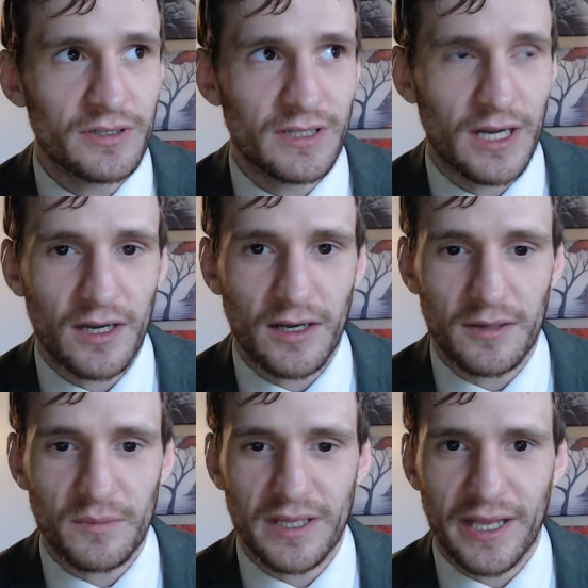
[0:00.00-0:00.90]

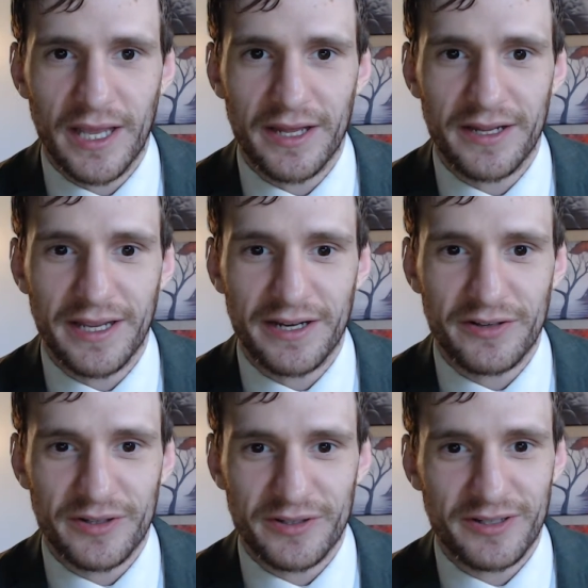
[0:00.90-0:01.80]
And
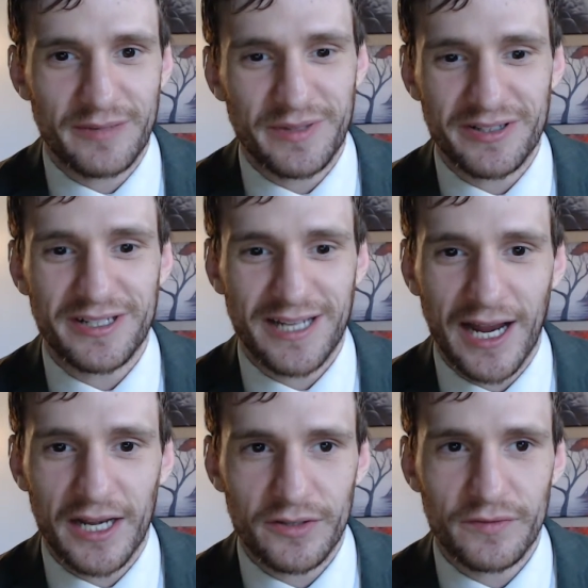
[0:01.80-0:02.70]
they're
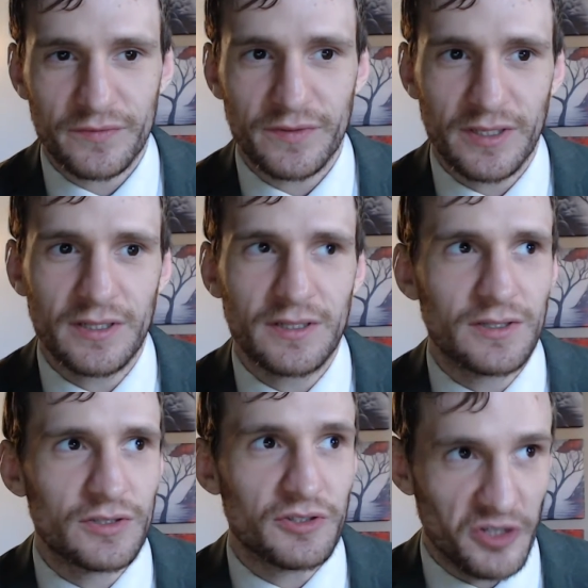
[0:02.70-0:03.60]
kind of
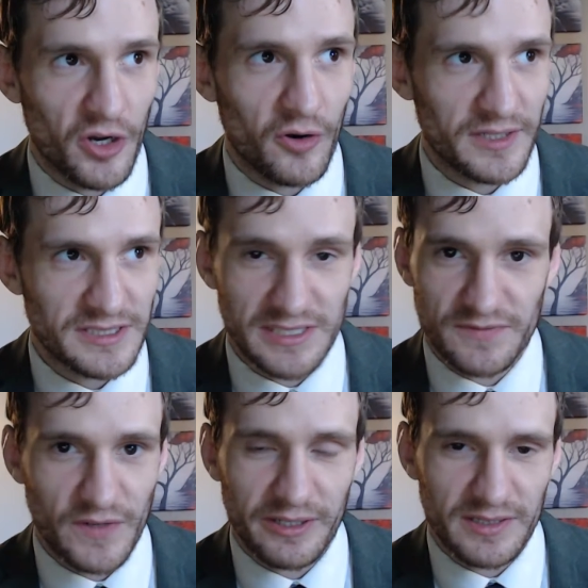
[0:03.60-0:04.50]
known as this
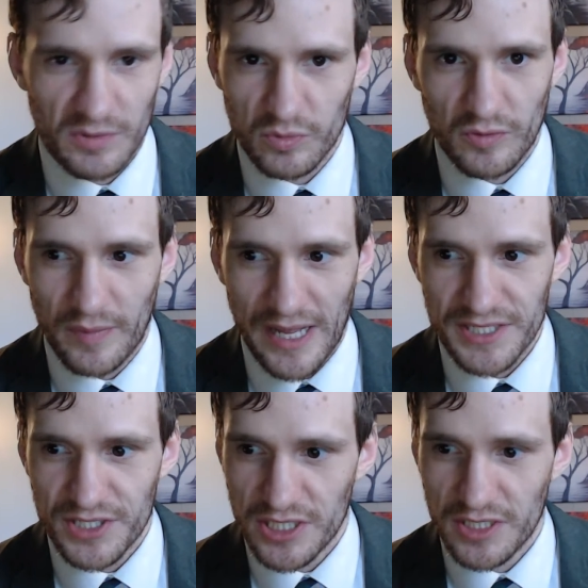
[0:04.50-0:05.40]
very liberal
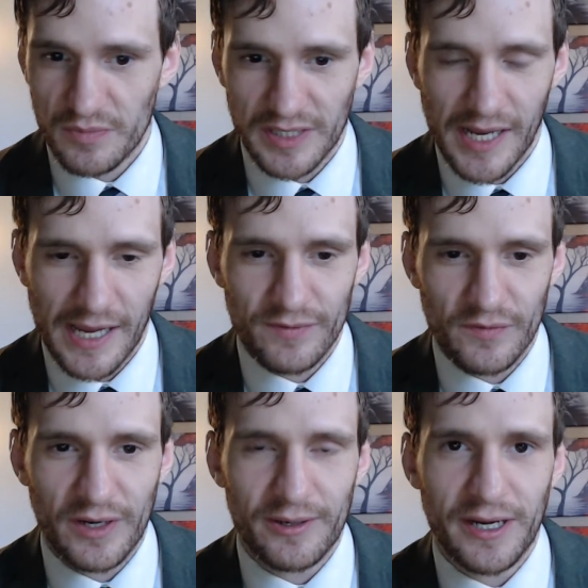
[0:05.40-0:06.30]
bastion, but they have a
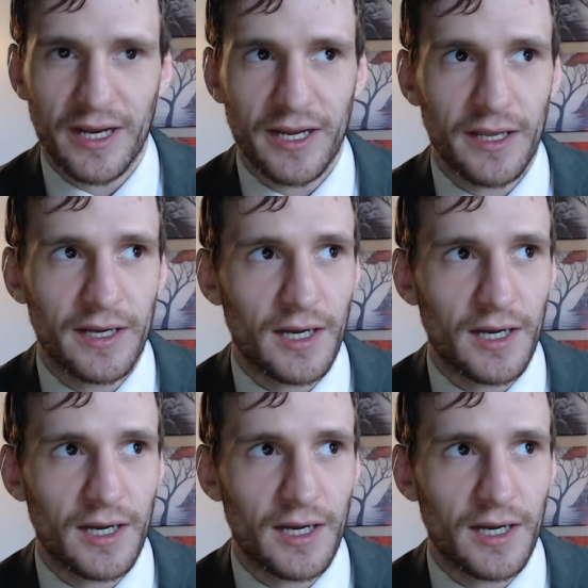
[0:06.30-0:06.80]
very